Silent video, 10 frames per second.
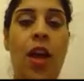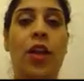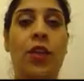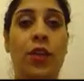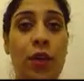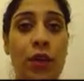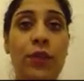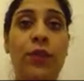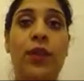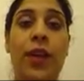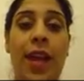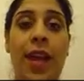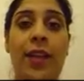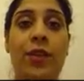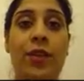Don't
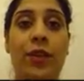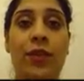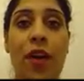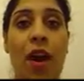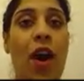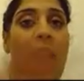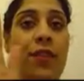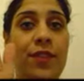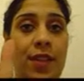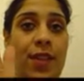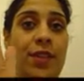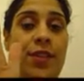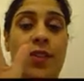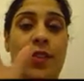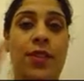forget your five
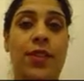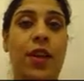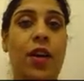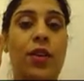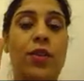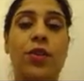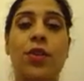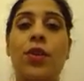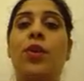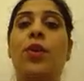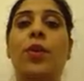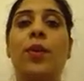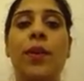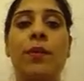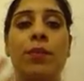senses. They are so
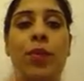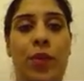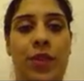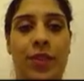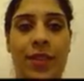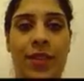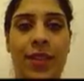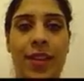important.